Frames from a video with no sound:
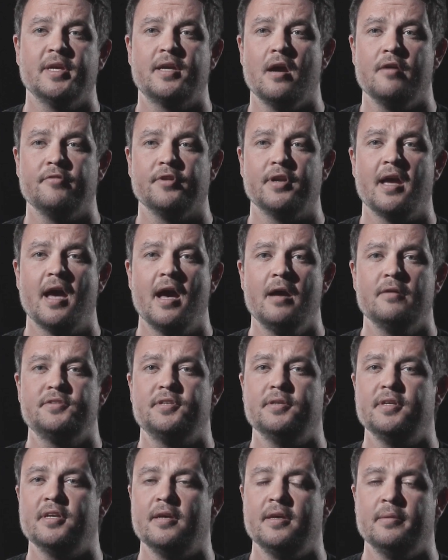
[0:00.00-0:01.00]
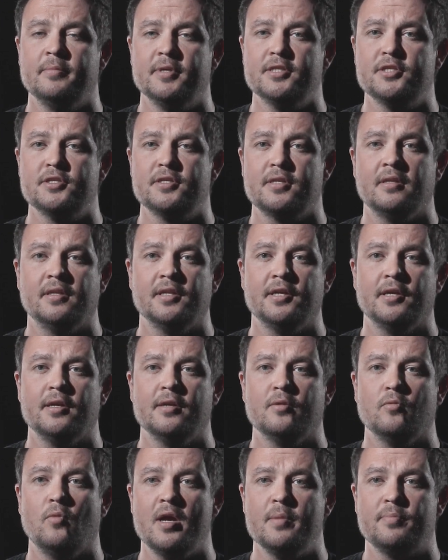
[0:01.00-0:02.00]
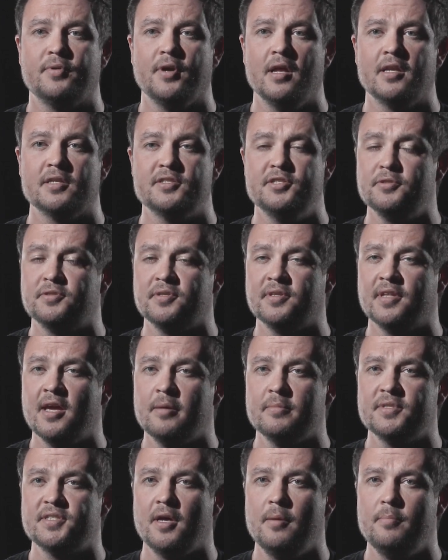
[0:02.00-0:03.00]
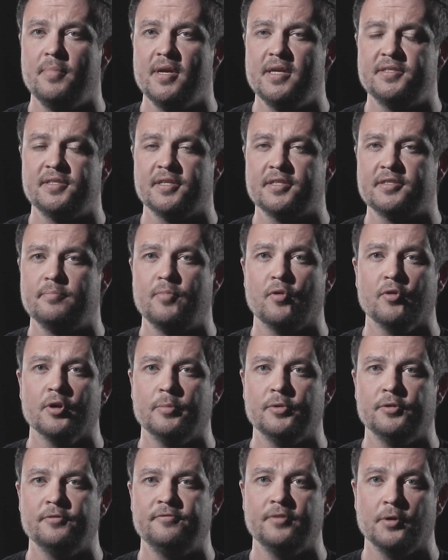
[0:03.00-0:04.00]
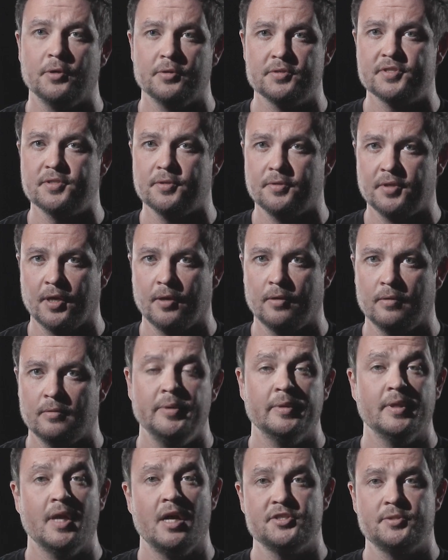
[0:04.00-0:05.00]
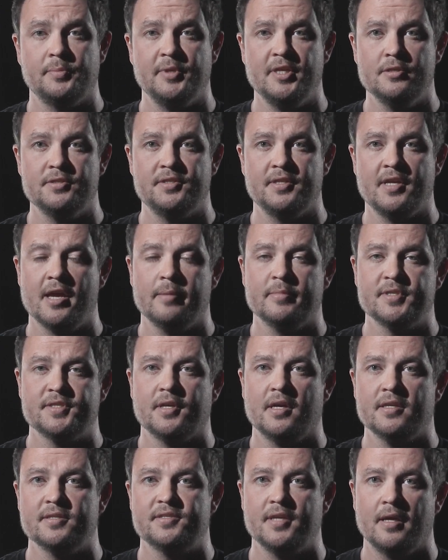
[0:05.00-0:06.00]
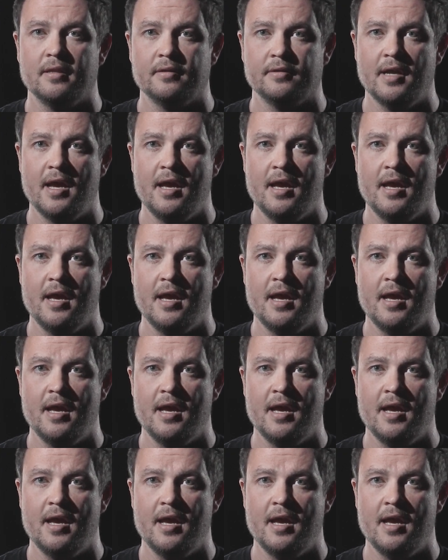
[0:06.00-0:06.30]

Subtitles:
to be covering how to image clear and white products using the Amazon Basics Portable Photo Studio. We will also be using Amazon Seller